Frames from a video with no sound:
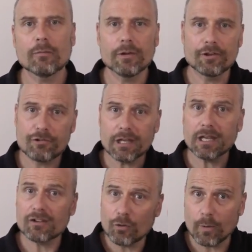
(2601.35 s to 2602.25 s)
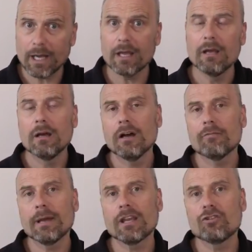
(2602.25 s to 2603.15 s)
Well, the drinking is a way of
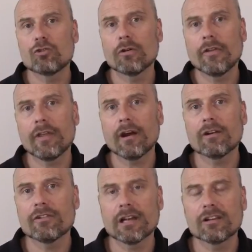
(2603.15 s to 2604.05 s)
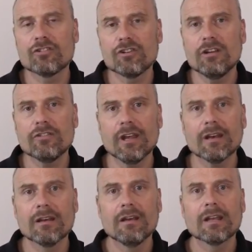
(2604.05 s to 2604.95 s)
making sure that the R-selected gene set